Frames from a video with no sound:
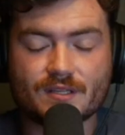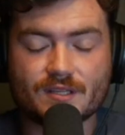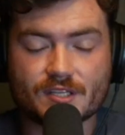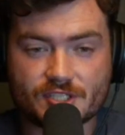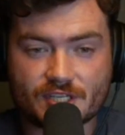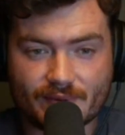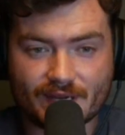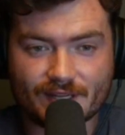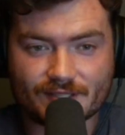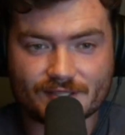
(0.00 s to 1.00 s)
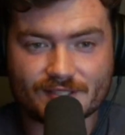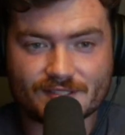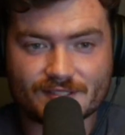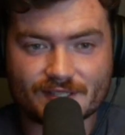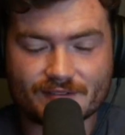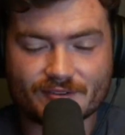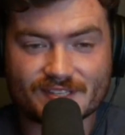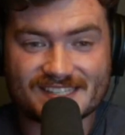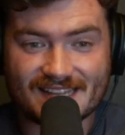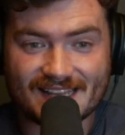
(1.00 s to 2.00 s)
the sheep biologist for the
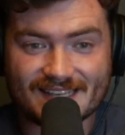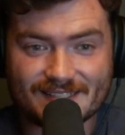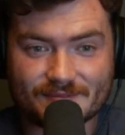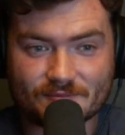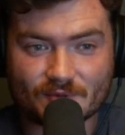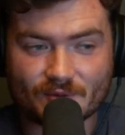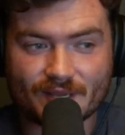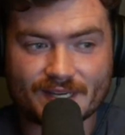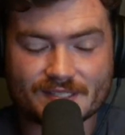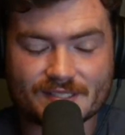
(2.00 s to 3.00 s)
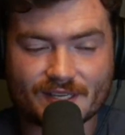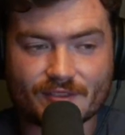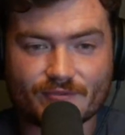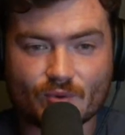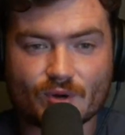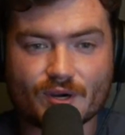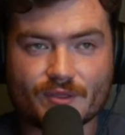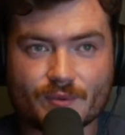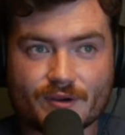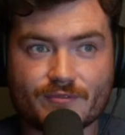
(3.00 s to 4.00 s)
state. We ran into
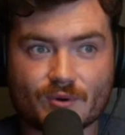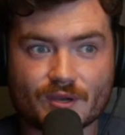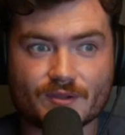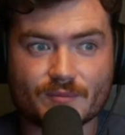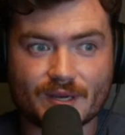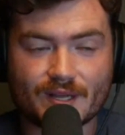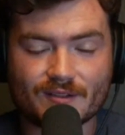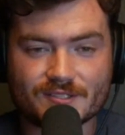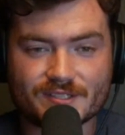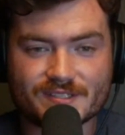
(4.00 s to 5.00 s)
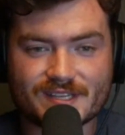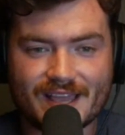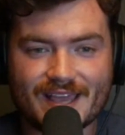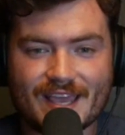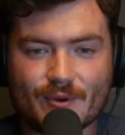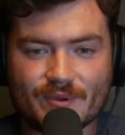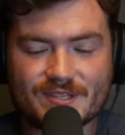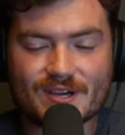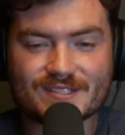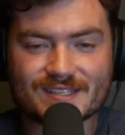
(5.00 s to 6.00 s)
3 or 4 other biologists, and we
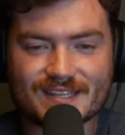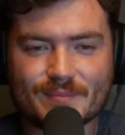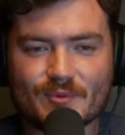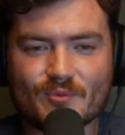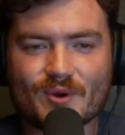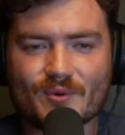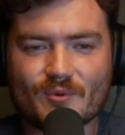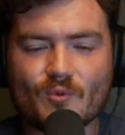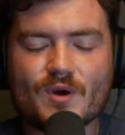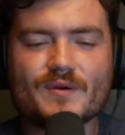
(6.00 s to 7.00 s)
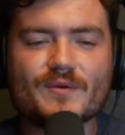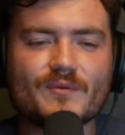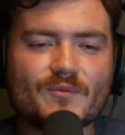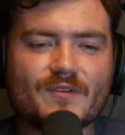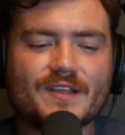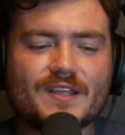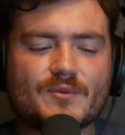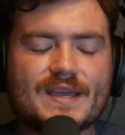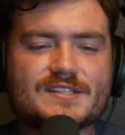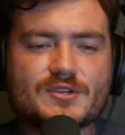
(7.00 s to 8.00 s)
talked to them. And what
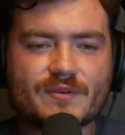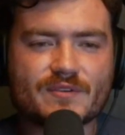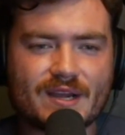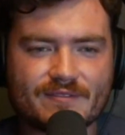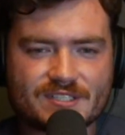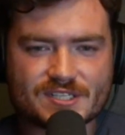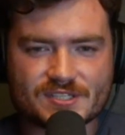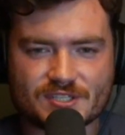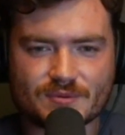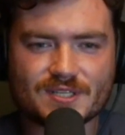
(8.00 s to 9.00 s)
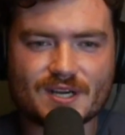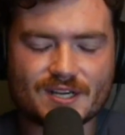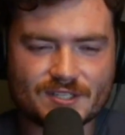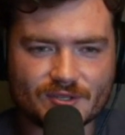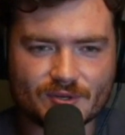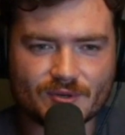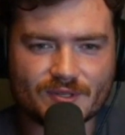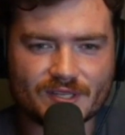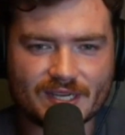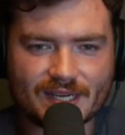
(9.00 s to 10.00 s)
we had 2 different conversations. You were talking to the girl
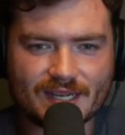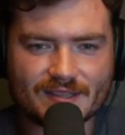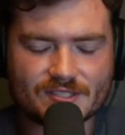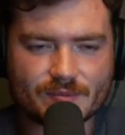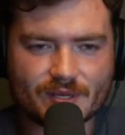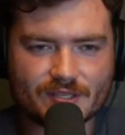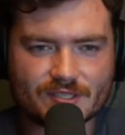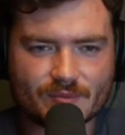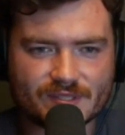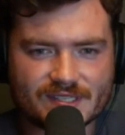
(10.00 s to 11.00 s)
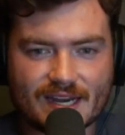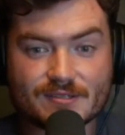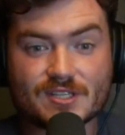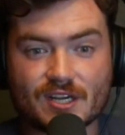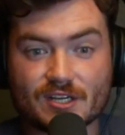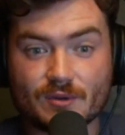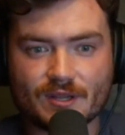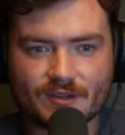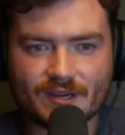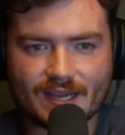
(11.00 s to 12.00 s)
and the guy and the sheep biologist on one side. I was talking to
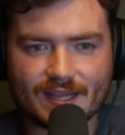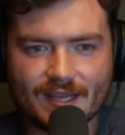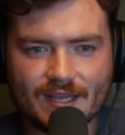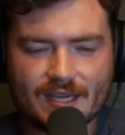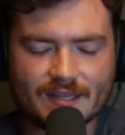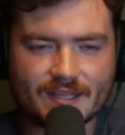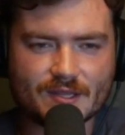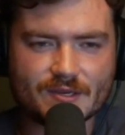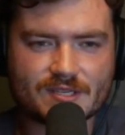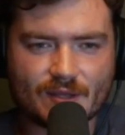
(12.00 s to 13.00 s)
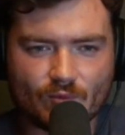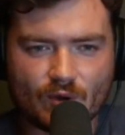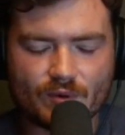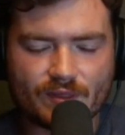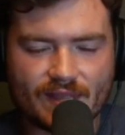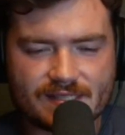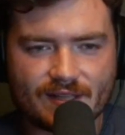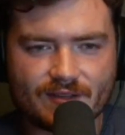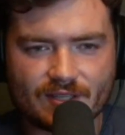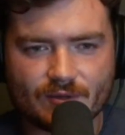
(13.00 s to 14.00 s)
another guy on the other side. What were they
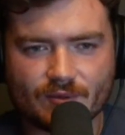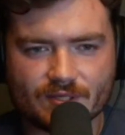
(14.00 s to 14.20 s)
telling you in your